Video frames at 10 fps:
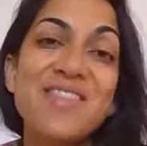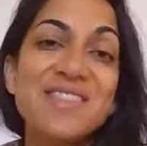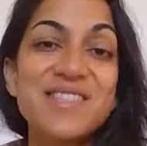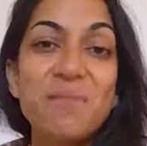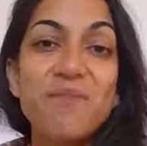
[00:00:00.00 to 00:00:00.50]

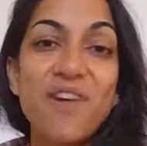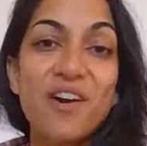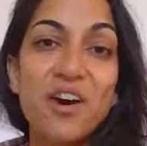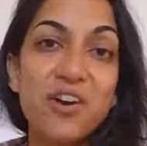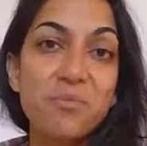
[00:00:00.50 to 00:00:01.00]
that some of
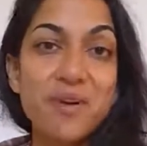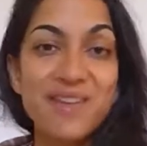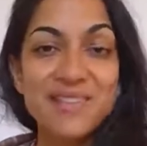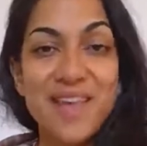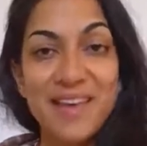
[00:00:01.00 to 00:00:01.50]
our
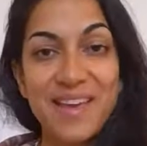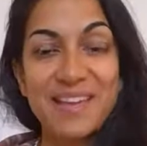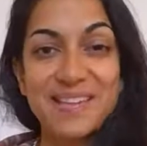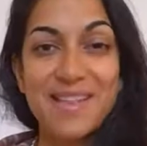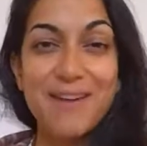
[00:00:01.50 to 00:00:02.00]
karmas,
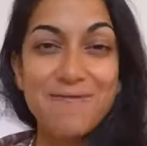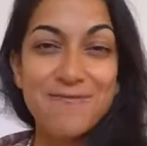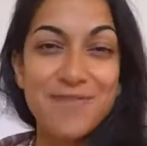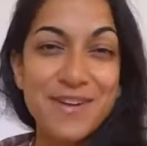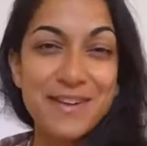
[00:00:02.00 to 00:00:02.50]
it's like
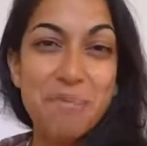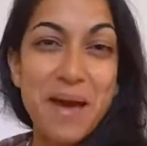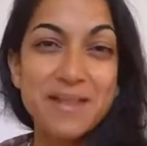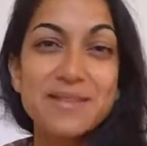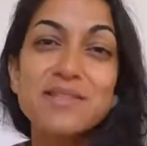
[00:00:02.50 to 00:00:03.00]
written in
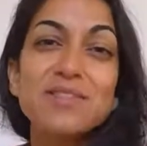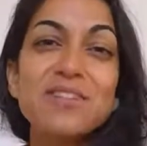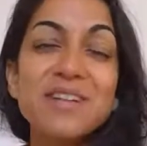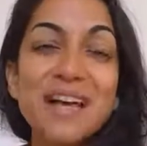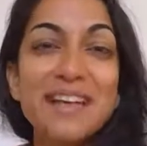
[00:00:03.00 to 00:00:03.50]

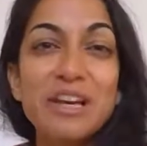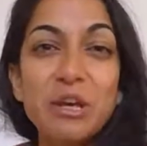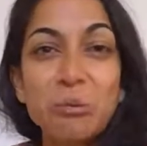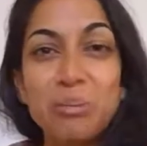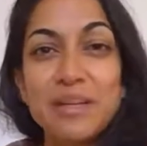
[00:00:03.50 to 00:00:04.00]
pencil, and
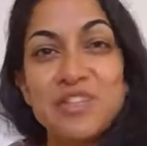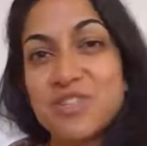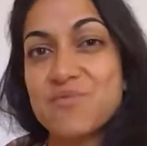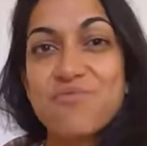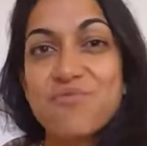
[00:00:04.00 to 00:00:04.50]
it can be
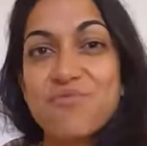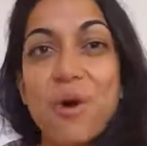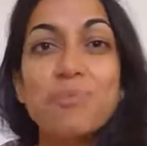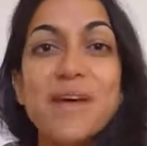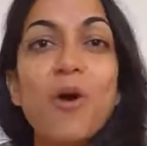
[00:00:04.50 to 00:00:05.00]
just
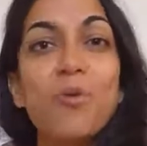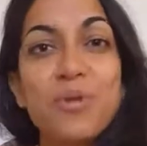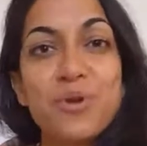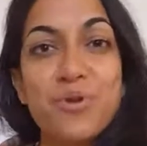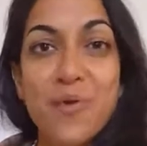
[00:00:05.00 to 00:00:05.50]
rubbed
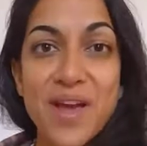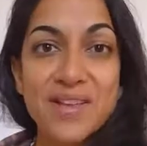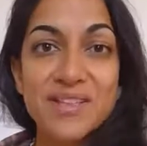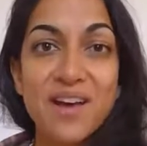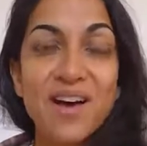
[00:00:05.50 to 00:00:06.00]
out with an
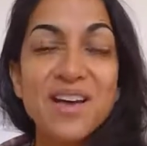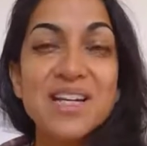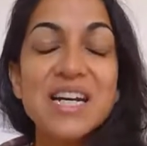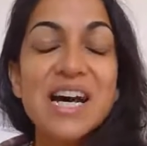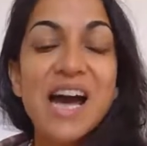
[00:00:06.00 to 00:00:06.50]

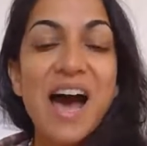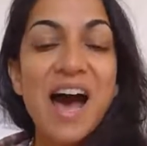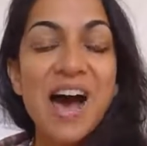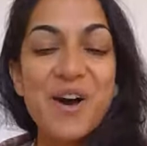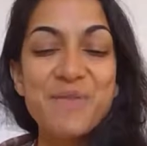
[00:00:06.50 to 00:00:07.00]
eraser.
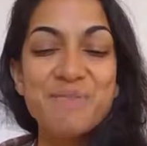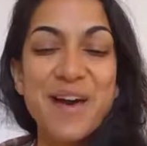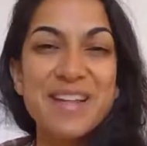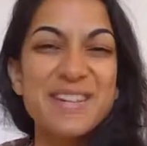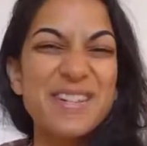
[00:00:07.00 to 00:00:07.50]

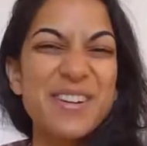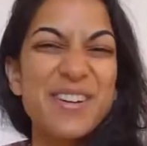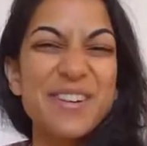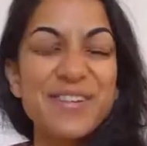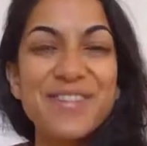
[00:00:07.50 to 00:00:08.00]
And
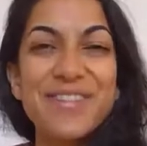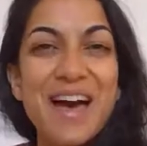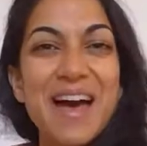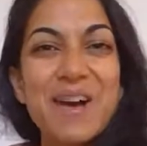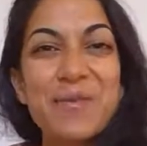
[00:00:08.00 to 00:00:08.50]
so
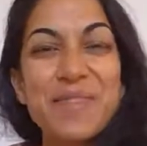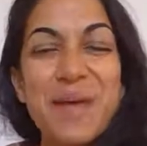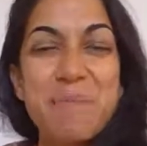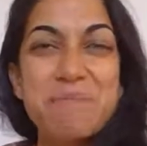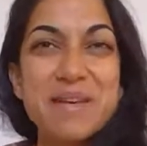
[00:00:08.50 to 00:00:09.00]
what
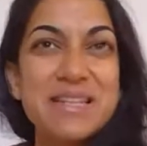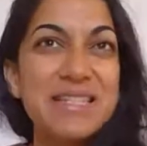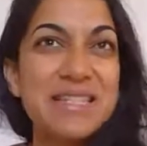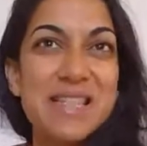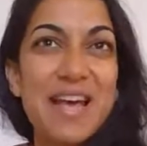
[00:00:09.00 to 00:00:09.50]
that
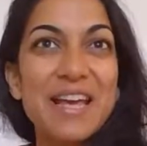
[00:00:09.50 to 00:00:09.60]
means is